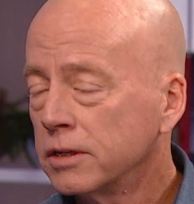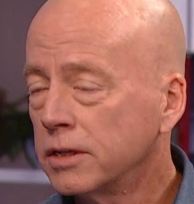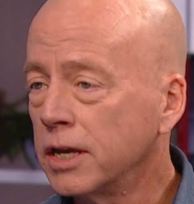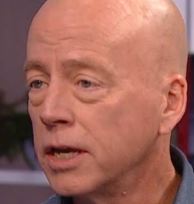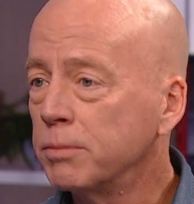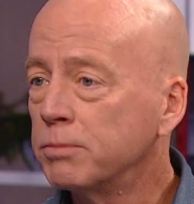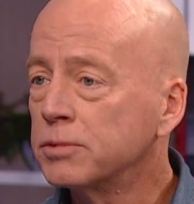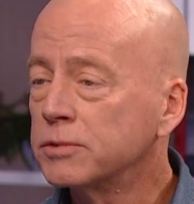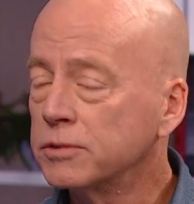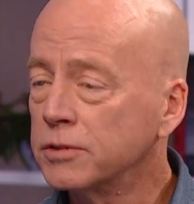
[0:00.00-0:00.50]

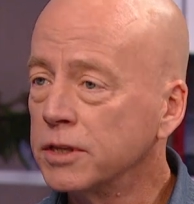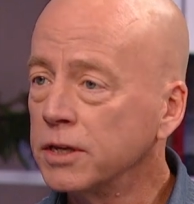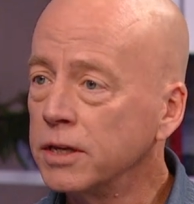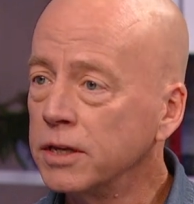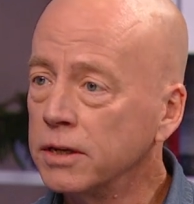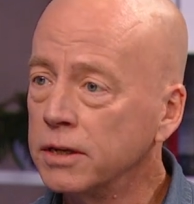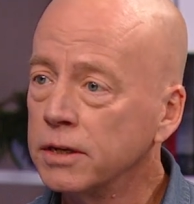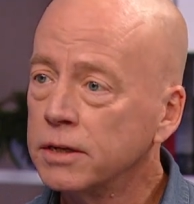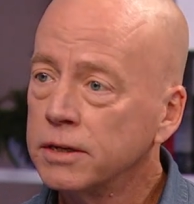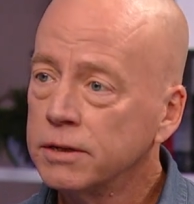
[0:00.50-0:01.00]
keeps
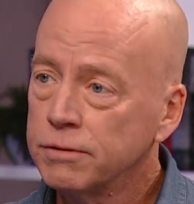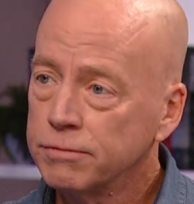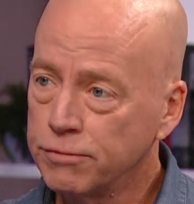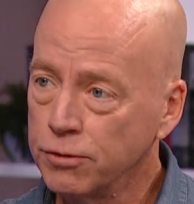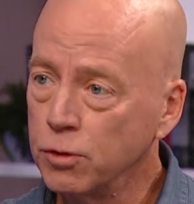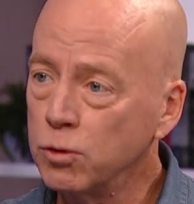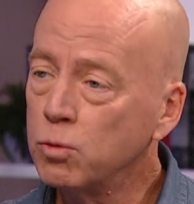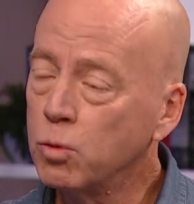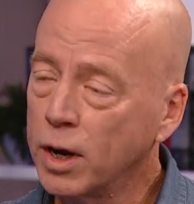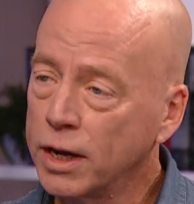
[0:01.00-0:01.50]
the
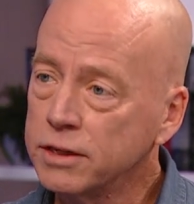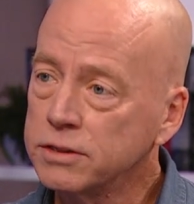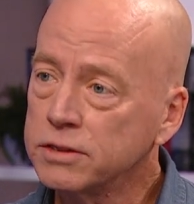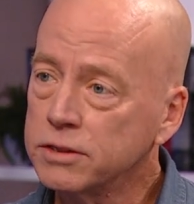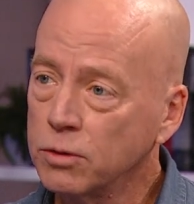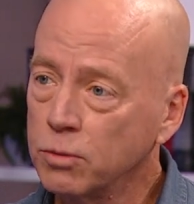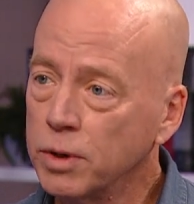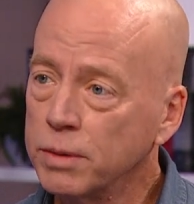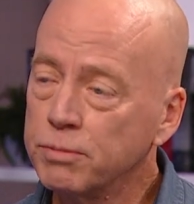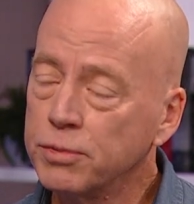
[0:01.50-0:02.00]
food waste
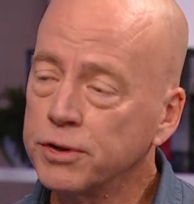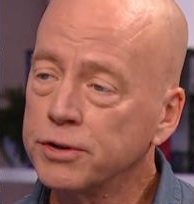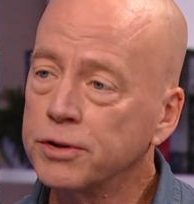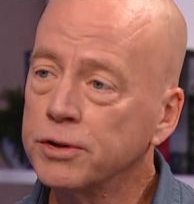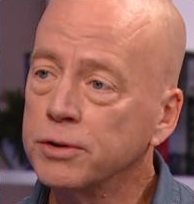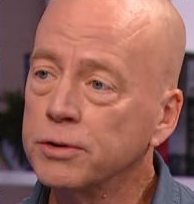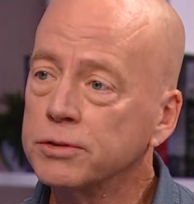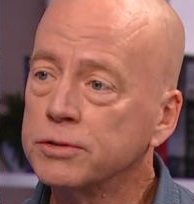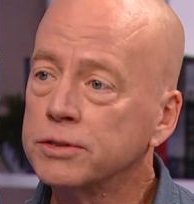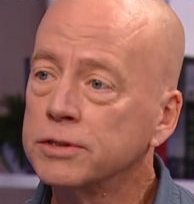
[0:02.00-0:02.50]
that we
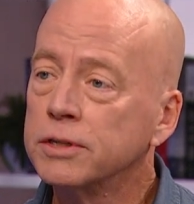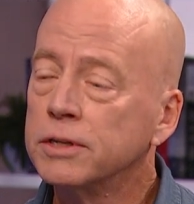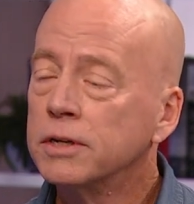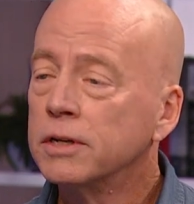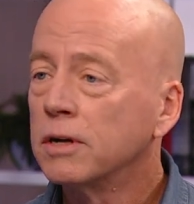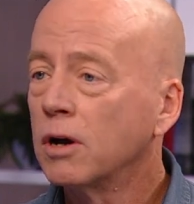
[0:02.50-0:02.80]
produce